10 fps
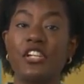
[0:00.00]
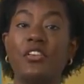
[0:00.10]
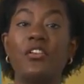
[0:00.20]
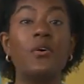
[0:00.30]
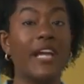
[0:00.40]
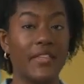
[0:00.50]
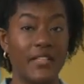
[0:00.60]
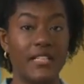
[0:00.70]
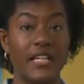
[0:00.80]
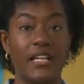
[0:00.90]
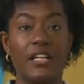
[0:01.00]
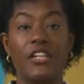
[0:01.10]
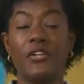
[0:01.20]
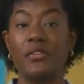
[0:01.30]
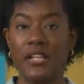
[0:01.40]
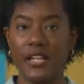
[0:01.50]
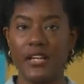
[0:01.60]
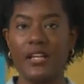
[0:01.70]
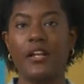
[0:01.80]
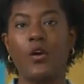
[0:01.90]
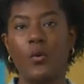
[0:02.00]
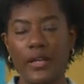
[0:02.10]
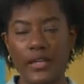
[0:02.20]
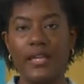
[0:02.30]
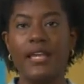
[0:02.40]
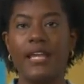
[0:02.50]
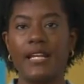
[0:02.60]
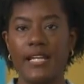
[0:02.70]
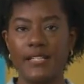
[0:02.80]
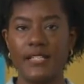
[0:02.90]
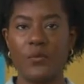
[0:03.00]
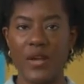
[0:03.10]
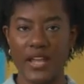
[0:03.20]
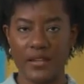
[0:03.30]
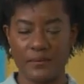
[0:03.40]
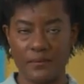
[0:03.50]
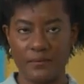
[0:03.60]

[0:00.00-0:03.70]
and locate the data you need in a quick and easy way.